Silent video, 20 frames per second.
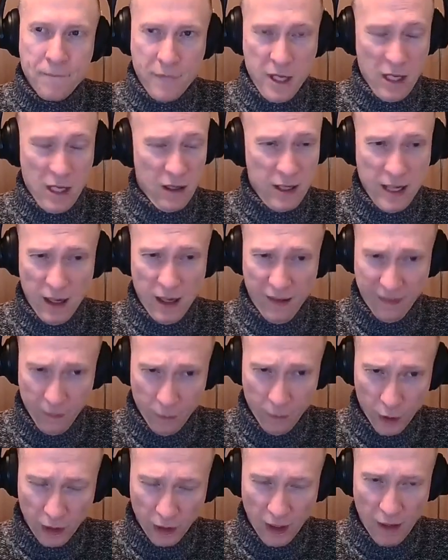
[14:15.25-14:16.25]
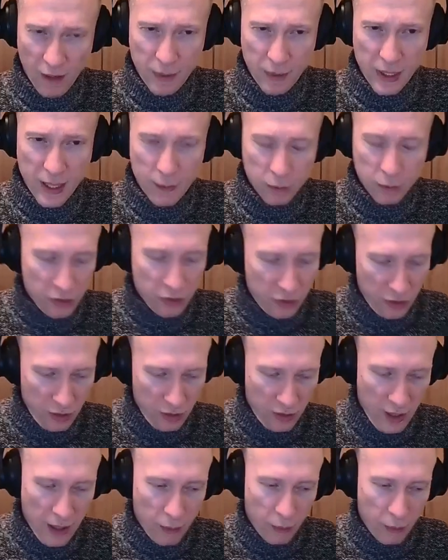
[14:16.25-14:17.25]
the only other model I've been able to
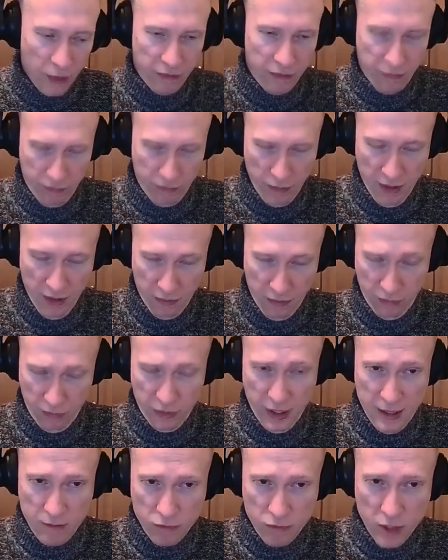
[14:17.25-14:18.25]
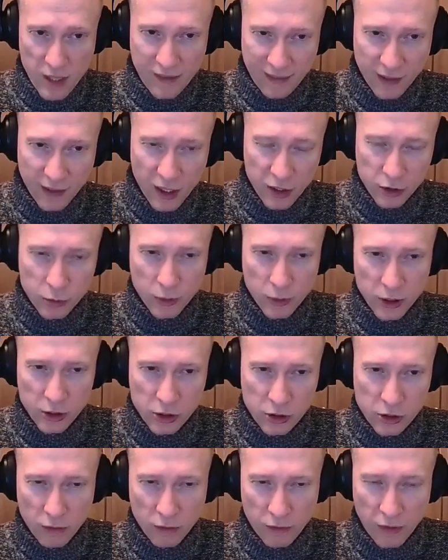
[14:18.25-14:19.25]
do that with is deep research,
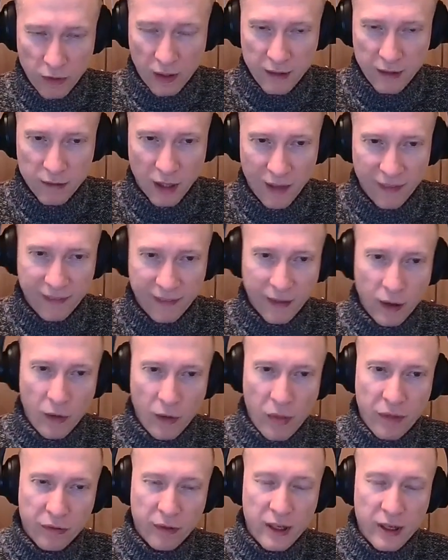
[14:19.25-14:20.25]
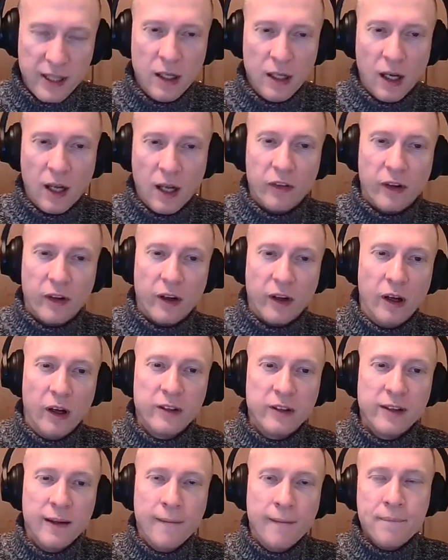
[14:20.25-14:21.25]
which obviously runs O3 under the
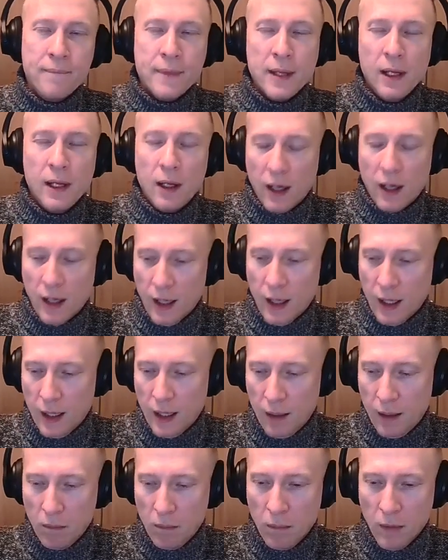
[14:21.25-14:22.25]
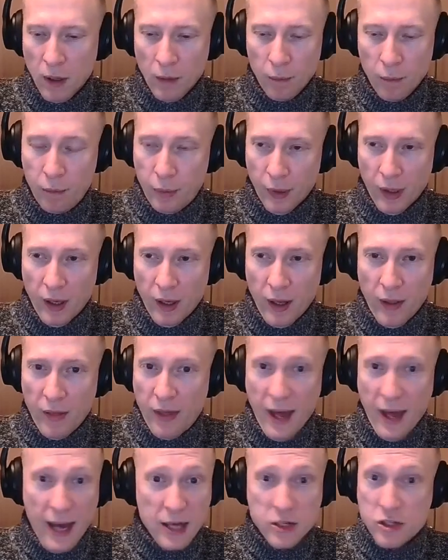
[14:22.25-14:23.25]
hood. But
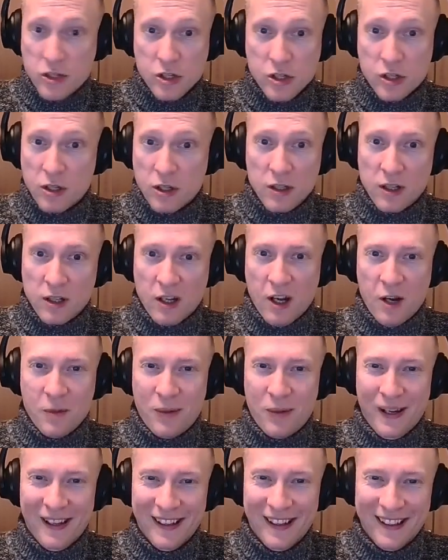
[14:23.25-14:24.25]
that just couldn't cope.